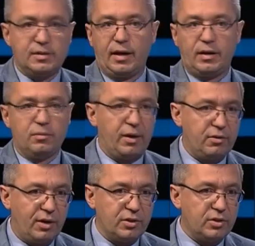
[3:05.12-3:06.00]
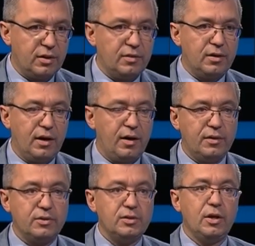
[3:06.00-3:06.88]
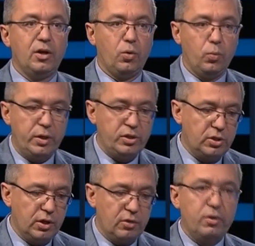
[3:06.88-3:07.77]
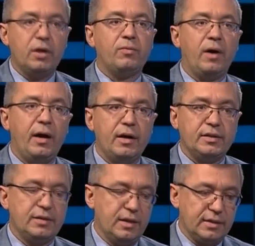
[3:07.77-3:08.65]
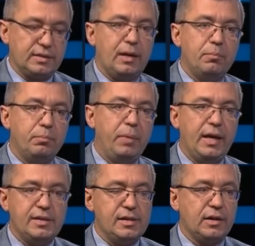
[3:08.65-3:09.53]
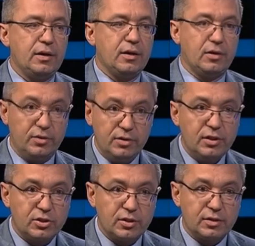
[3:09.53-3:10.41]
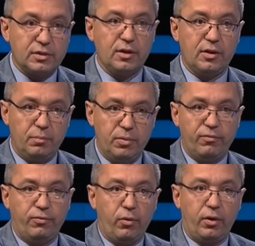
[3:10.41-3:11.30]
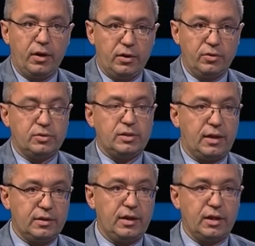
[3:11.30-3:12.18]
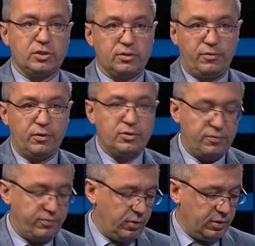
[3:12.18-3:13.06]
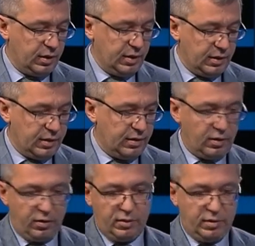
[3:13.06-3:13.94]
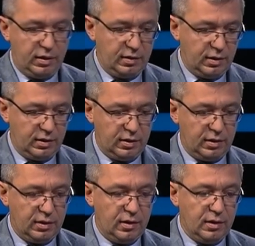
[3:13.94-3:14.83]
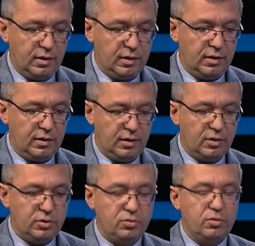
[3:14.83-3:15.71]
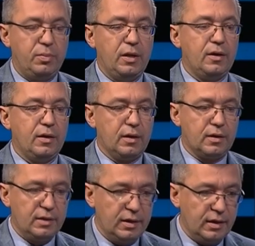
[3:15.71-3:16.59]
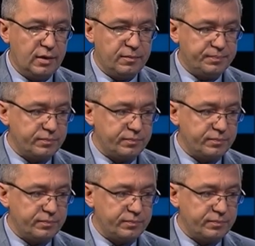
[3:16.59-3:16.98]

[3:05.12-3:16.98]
signed by Russia and the others, which requires some basic conditions before you start elections. First of all, the, uh, the, the, uh, there should be clear